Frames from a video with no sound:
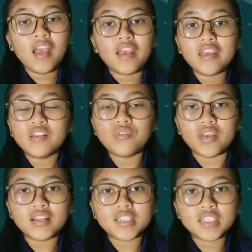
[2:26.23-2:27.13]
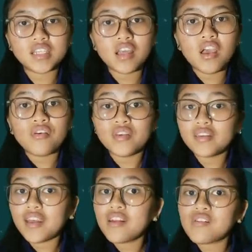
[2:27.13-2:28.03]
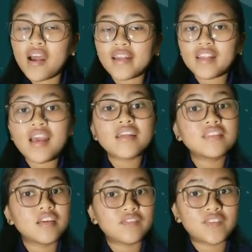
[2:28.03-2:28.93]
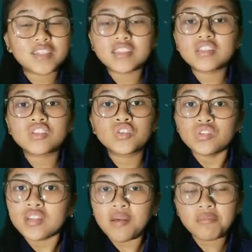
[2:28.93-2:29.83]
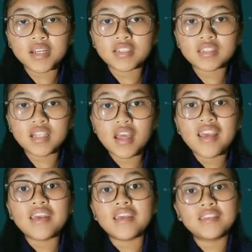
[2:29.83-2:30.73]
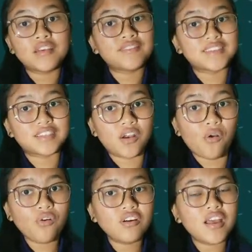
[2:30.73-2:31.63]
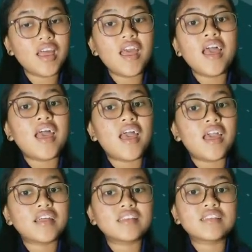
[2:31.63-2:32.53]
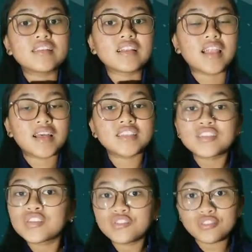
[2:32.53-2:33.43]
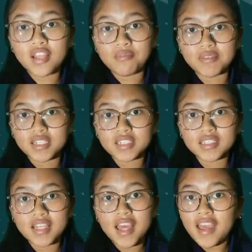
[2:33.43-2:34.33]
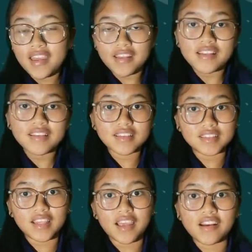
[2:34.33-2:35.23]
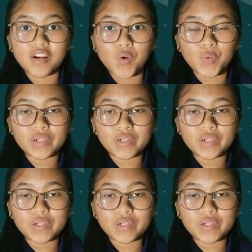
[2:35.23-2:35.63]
in which we can write the first 2 numbers in the first row and the last 2 numbers in the second row.